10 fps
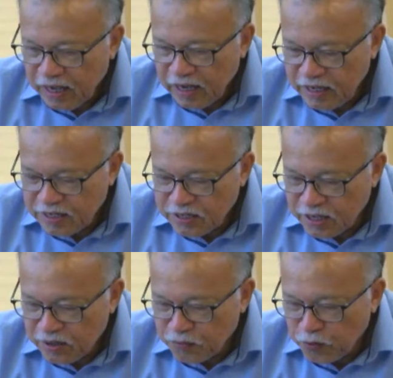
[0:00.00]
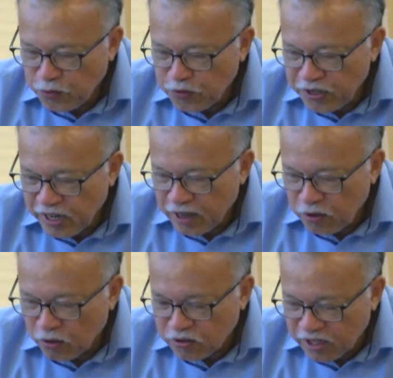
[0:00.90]
his uh, Wujudiyah
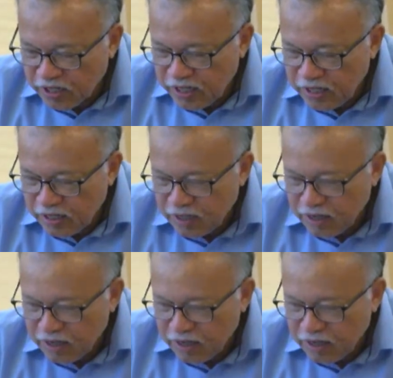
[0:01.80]
doctrine